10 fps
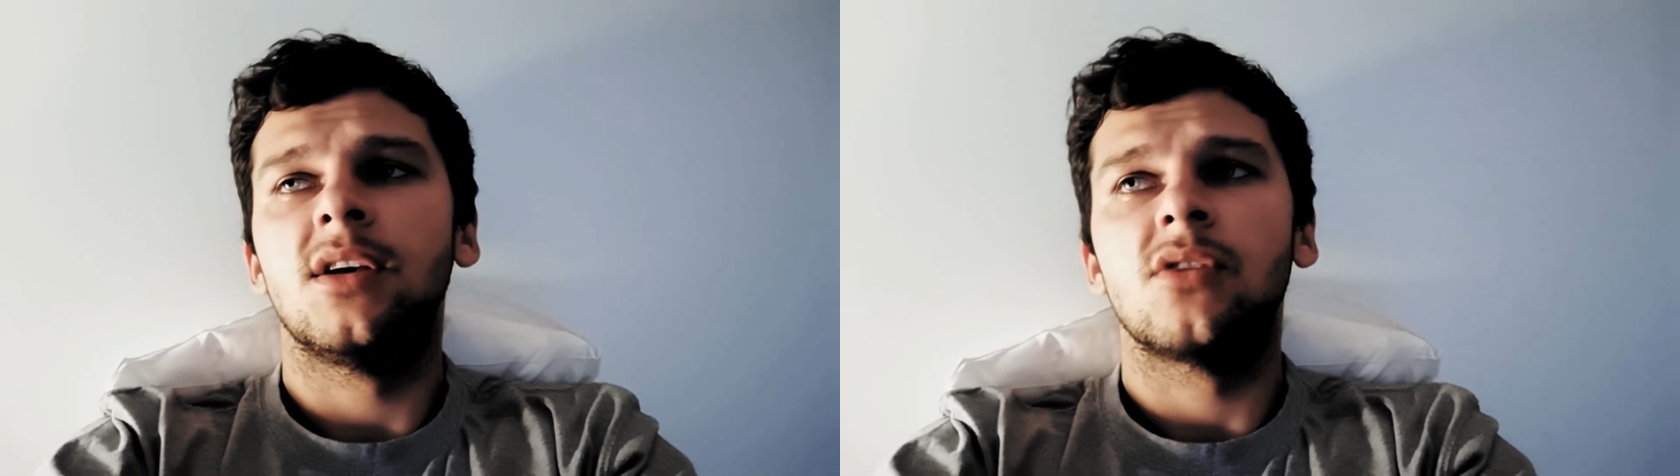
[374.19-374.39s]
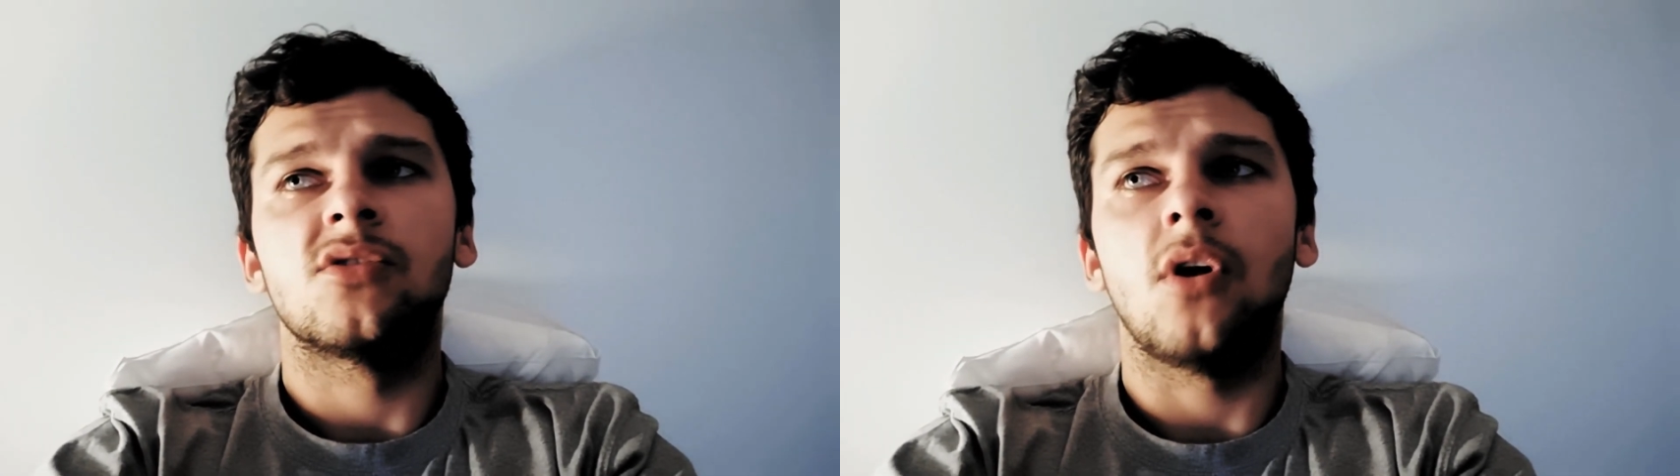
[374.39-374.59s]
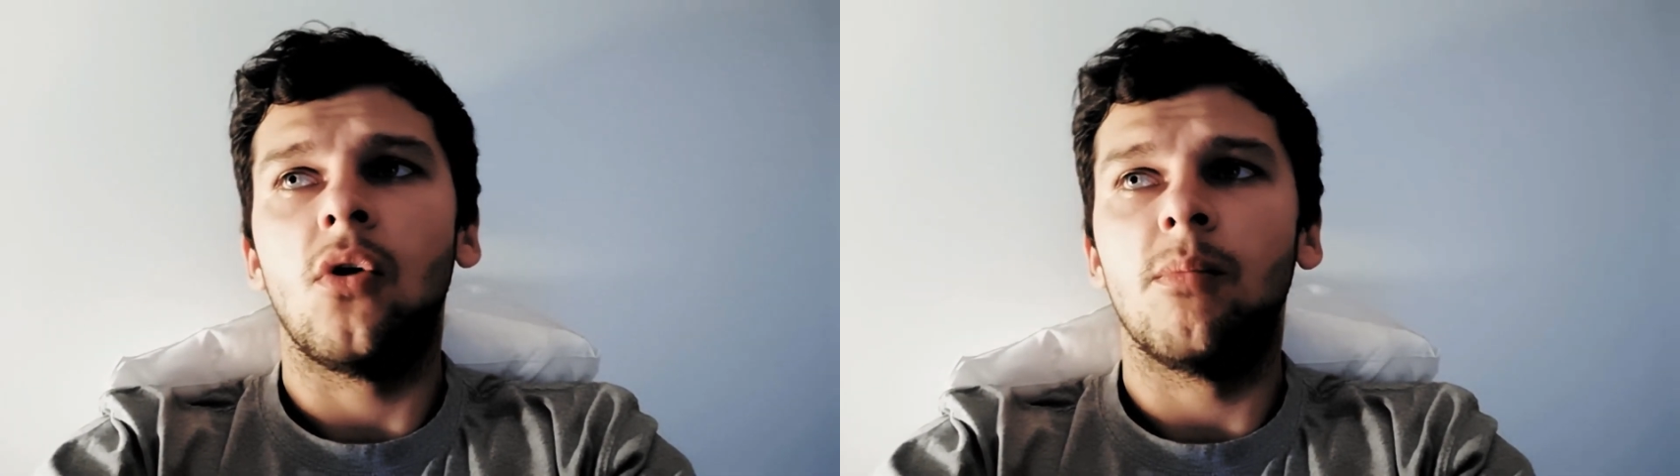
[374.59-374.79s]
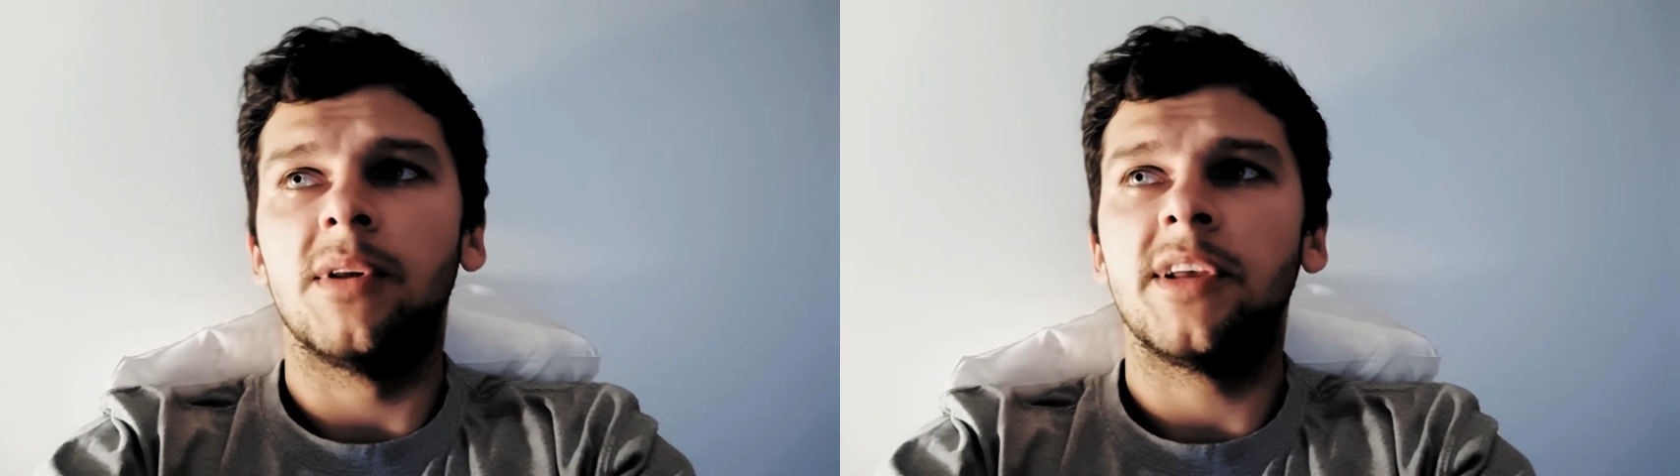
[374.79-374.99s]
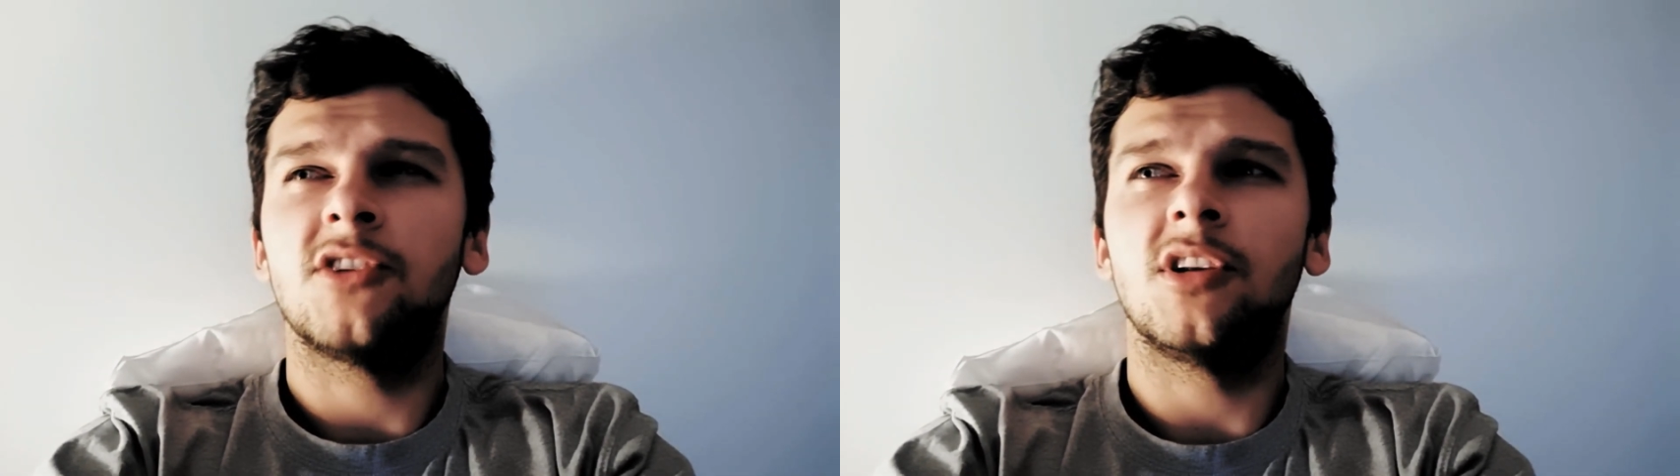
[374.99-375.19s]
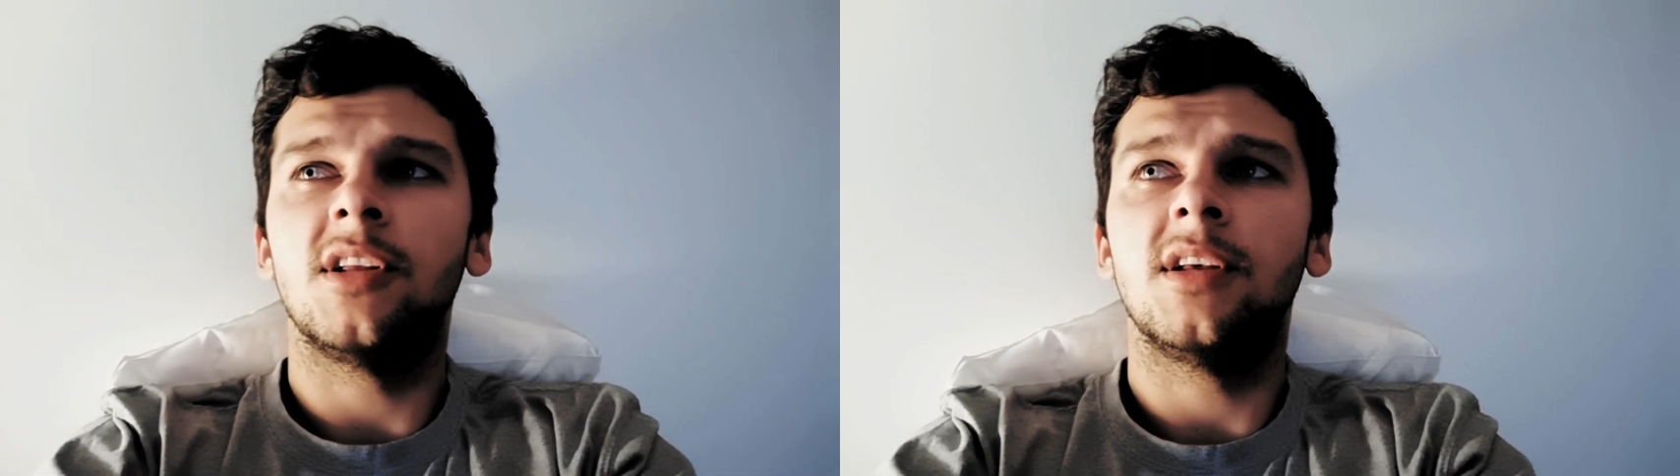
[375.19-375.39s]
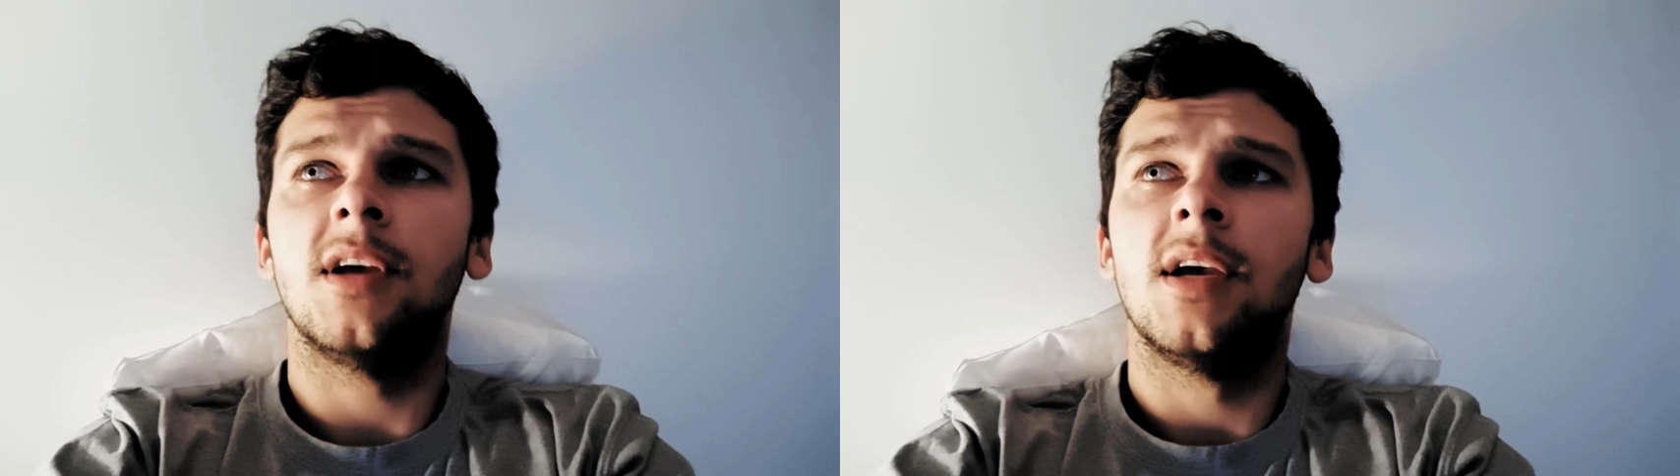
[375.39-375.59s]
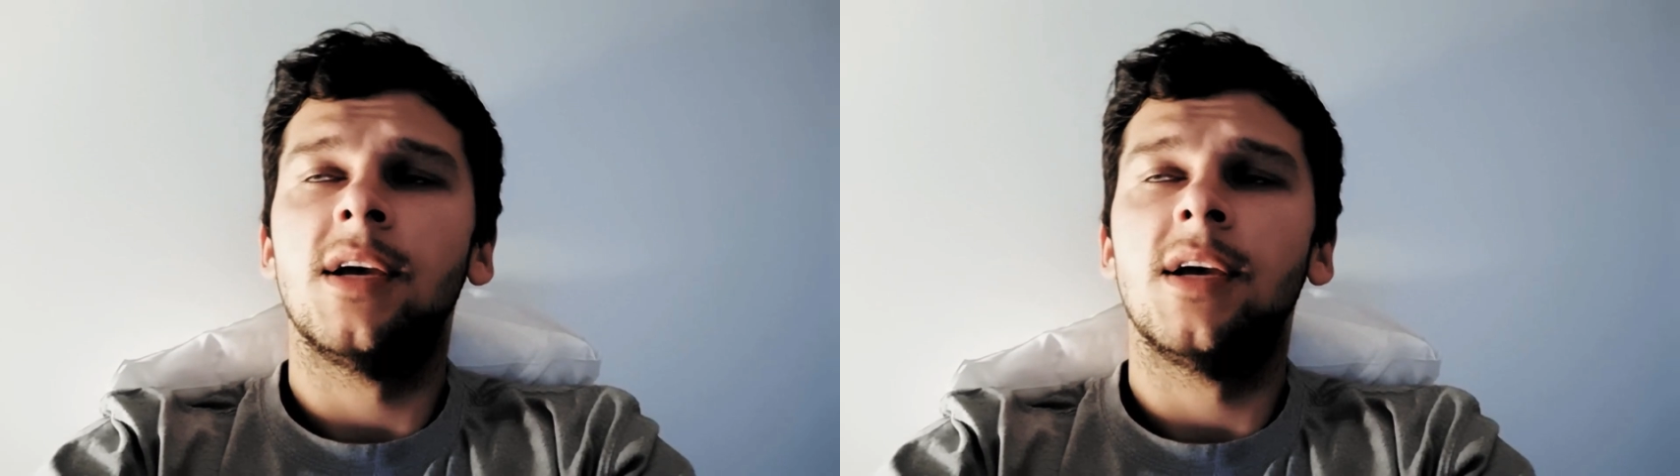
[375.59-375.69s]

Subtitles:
soul, but actually,